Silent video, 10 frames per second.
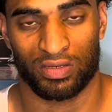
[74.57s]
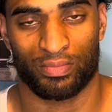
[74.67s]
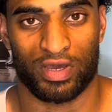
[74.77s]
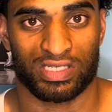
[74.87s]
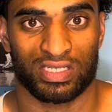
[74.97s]

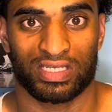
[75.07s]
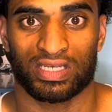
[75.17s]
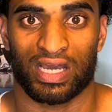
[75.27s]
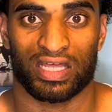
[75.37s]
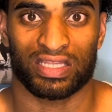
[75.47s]
Personally,
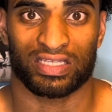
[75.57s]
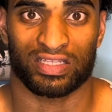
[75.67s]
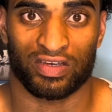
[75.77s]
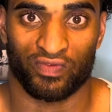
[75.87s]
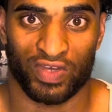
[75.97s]
I think the
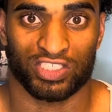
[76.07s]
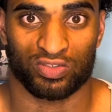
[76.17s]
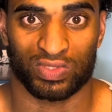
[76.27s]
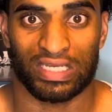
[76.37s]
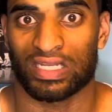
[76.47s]
conventional
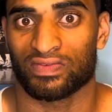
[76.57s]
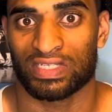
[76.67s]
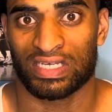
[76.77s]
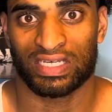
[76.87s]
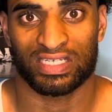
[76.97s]
deadlift
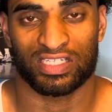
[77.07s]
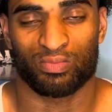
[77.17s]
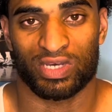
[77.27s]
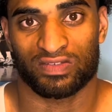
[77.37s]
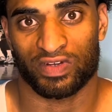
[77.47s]
is the
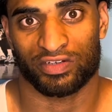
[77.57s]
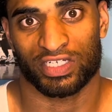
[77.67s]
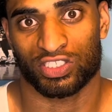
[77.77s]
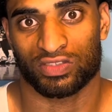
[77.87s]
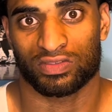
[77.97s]
best
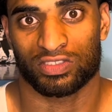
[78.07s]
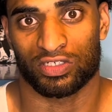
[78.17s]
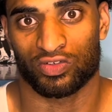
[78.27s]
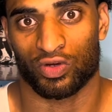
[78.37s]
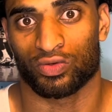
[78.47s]
variation to
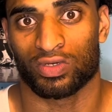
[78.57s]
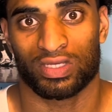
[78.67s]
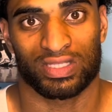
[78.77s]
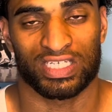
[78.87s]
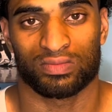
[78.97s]
grow
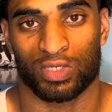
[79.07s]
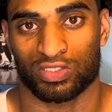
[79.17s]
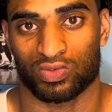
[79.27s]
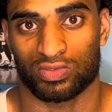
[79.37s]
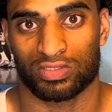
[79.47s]
these
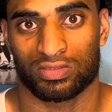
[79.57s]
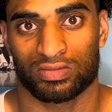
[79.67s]
muscles.